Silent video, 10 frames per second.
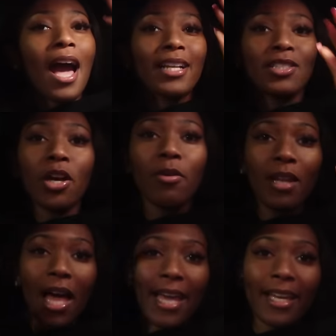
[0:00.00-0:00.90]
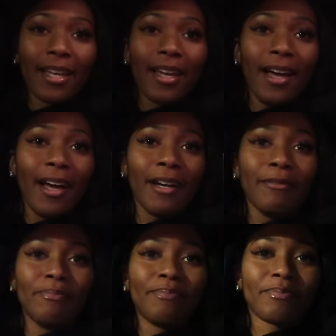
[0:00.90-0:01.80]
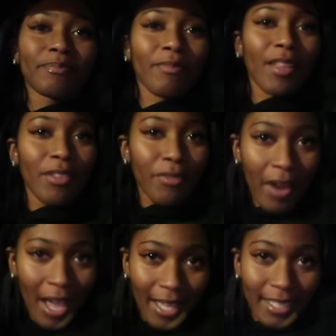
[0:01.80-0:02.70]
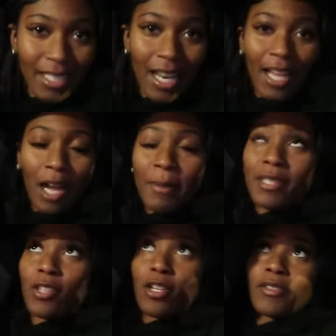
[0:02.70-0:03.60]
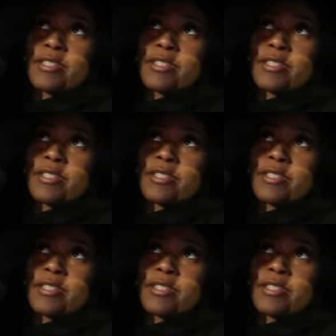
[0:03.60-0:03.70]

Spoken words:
I don't like the red. Like, I'll be so